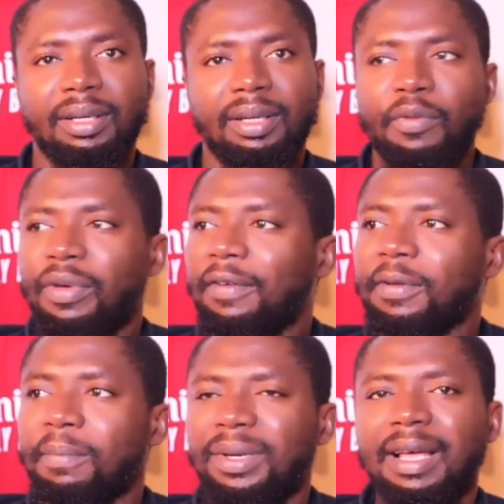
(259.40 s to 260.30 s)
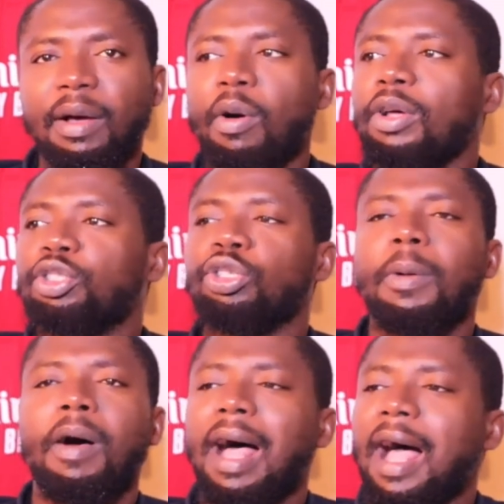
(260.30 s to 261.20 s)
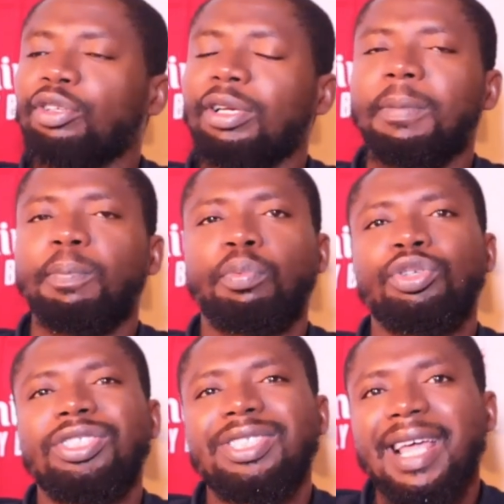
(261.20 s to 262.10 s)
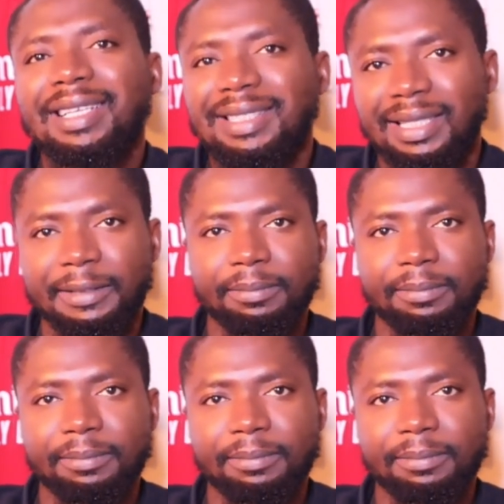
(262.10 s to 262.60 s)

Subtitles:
We have the media actually protecting